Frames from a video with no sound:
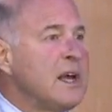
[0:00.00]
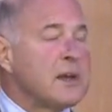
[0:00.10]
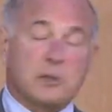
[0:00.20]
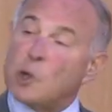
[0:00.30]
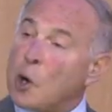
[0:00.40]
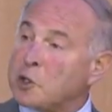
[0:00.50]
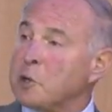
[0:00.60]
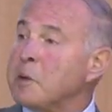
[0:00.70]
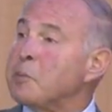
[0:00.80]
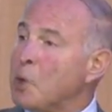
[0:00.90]
It's always
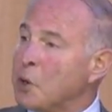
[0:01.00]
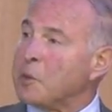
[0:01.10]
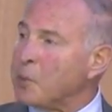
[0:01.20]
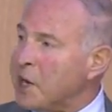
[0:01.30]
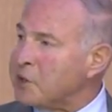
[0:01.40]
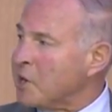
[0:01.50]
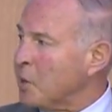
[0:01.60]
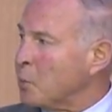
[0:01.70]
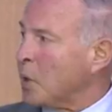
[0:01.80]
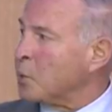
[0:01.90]
going to be prone to breakdown.
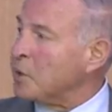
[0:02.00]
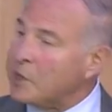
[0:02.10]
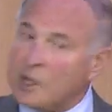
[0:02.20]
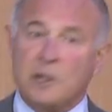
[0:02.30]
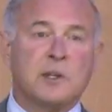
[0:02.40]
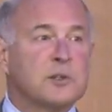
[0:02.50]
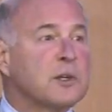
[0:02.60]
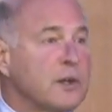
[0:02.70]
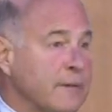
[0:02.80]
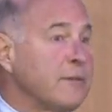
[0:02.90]
What we need is
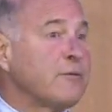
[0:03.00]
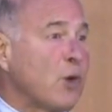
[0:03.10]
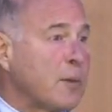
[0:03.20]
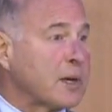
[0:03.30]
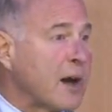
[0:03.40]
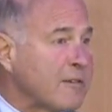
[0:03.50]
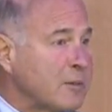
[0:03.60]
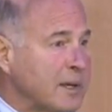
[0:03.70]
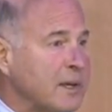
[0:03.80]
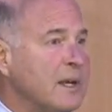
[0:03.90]
a different form of
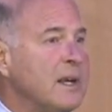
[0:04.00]
government.